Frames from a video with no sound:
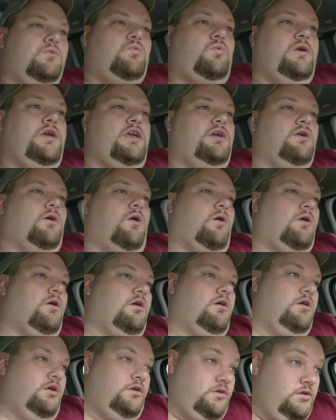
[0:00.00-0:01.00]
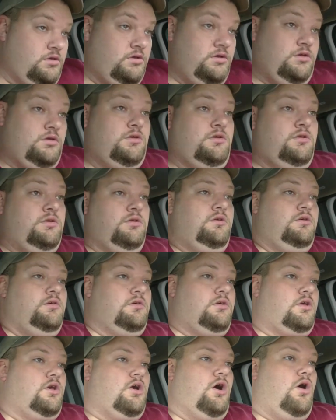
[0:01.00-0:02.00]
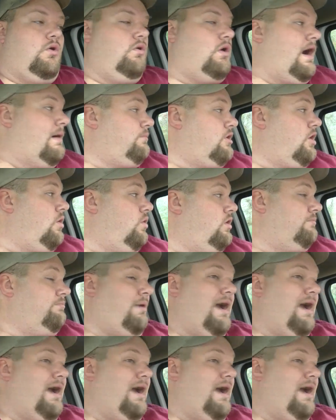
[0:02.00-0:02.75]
I'm going